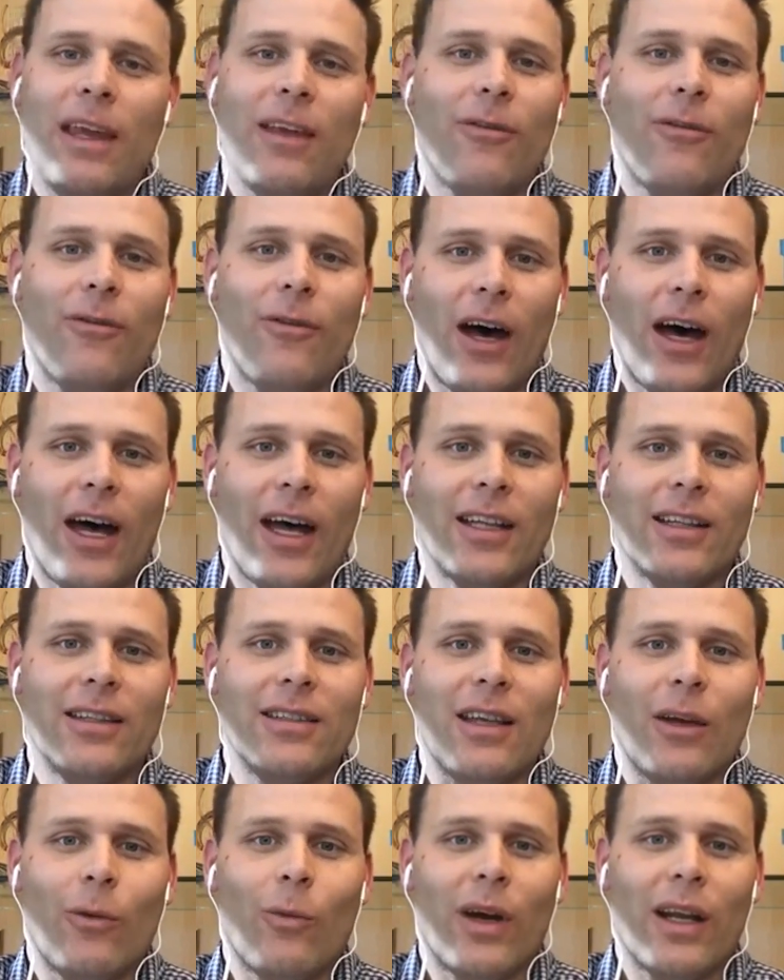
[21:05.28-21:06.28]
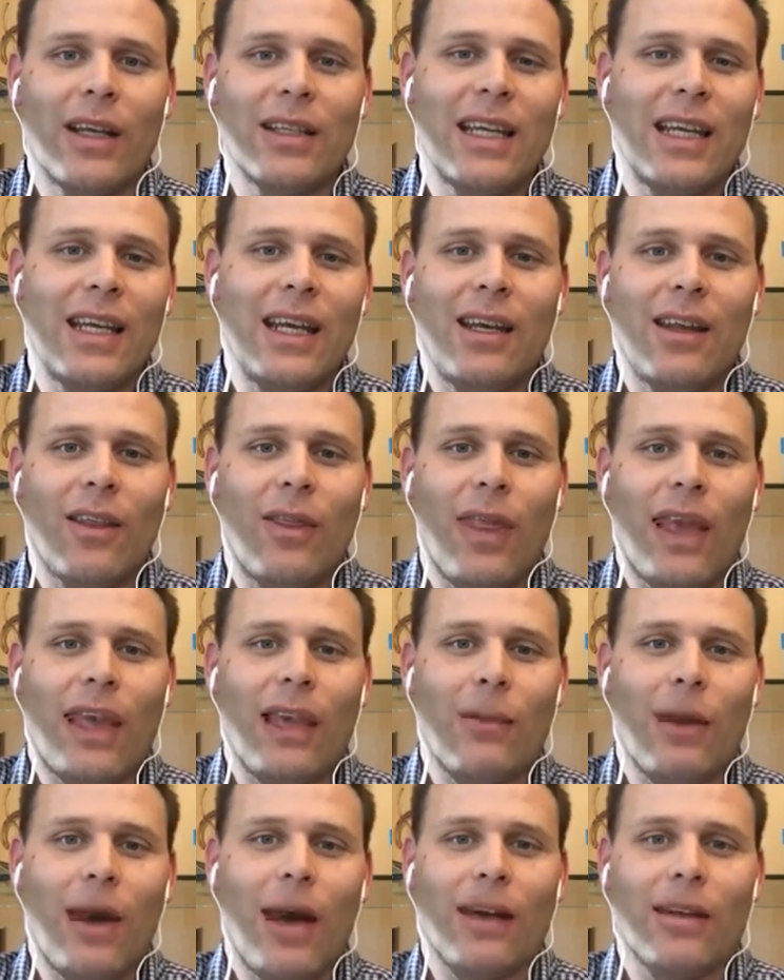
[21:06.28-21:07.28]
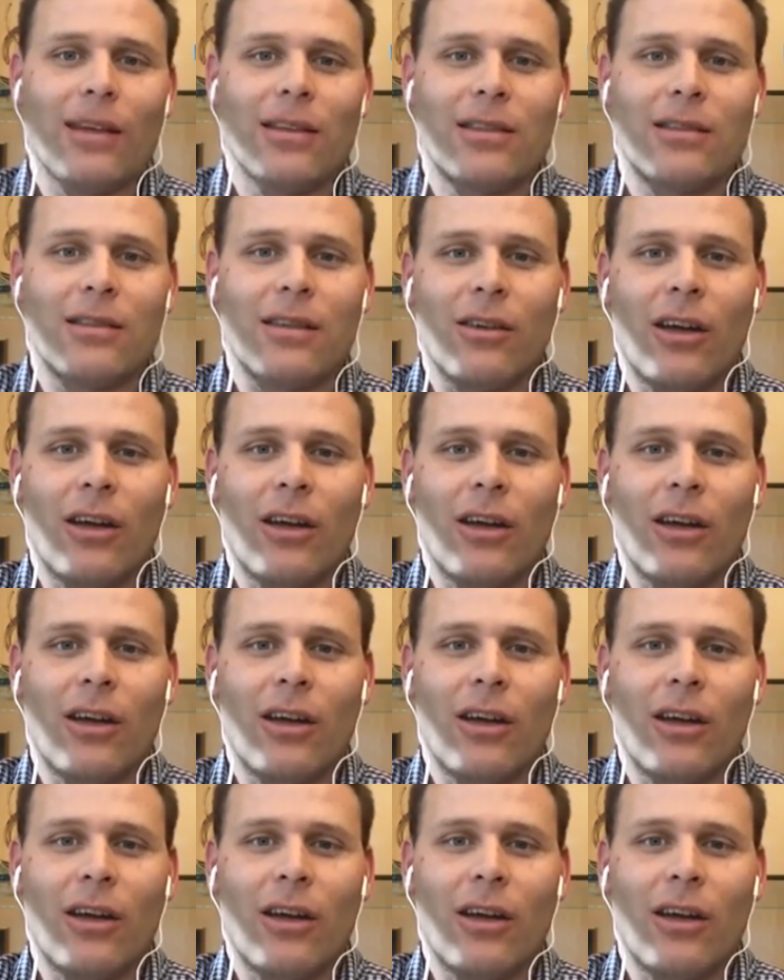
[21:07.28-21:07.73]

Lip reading: funds, and what does he need to think about as